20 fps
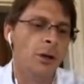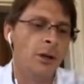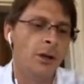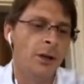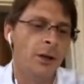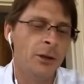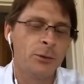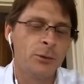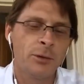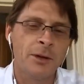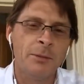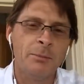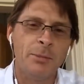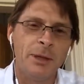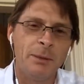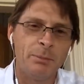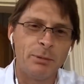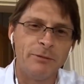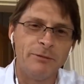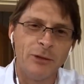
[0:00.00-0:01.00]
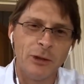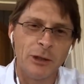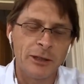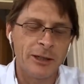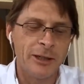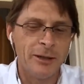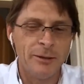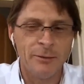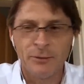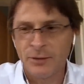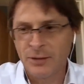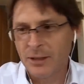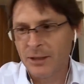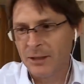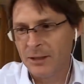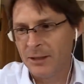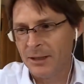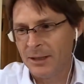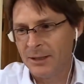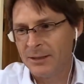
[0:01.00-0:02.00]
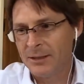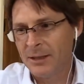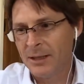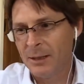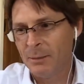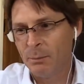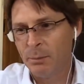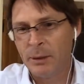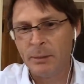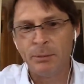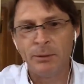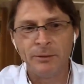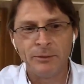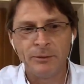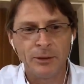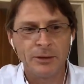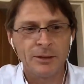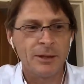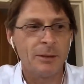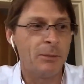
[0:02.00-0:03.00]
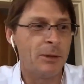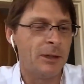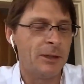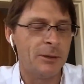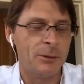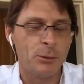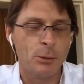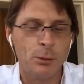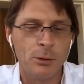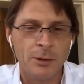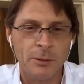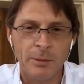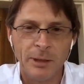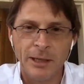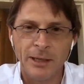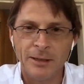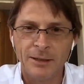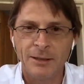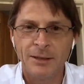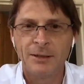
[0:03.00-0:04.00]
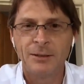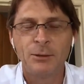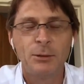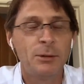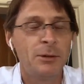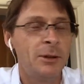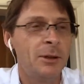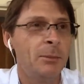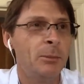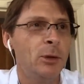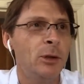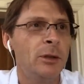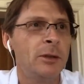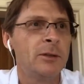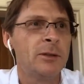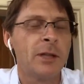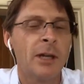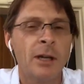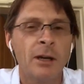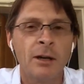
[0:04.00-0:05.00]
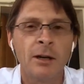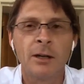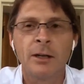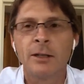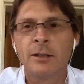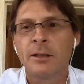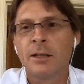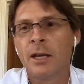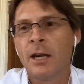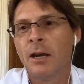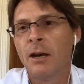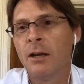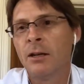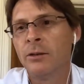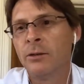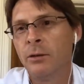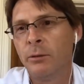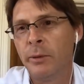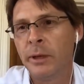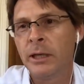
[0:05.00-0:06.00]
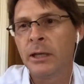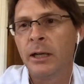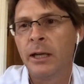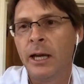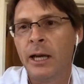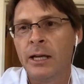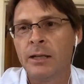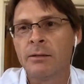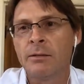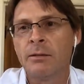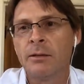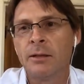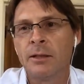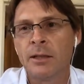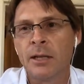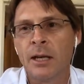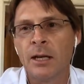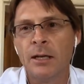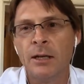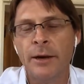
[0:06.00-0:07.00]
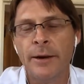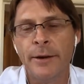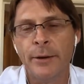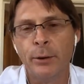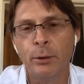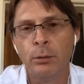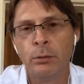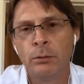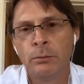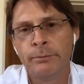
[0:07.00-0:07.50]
I'll try and be provocative so that people have got something to talk about during the MOOC. So I'm going to say, I'll directly answer it and say no.